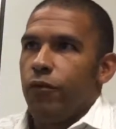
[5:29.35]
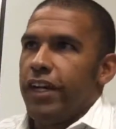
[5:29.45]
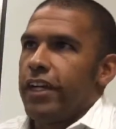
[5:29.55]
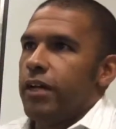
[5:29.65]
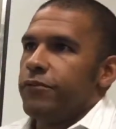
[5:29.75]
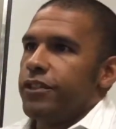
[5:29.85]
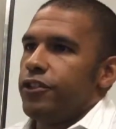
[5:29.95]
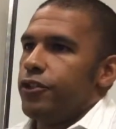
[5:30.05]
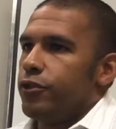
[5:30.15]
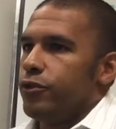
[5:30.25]
when it comes
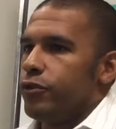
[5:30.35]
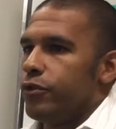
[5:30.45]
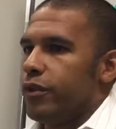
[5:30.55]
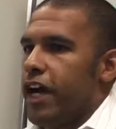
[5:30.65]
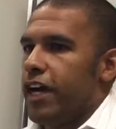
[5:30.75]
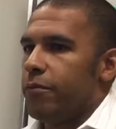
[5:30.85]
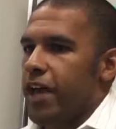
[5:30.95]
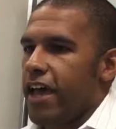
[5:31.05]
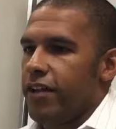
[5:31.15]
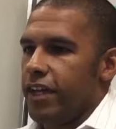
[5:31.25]
to
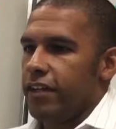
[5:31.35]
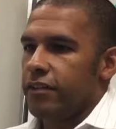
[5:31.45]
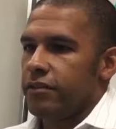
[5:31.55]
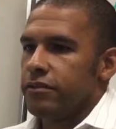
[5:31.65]
having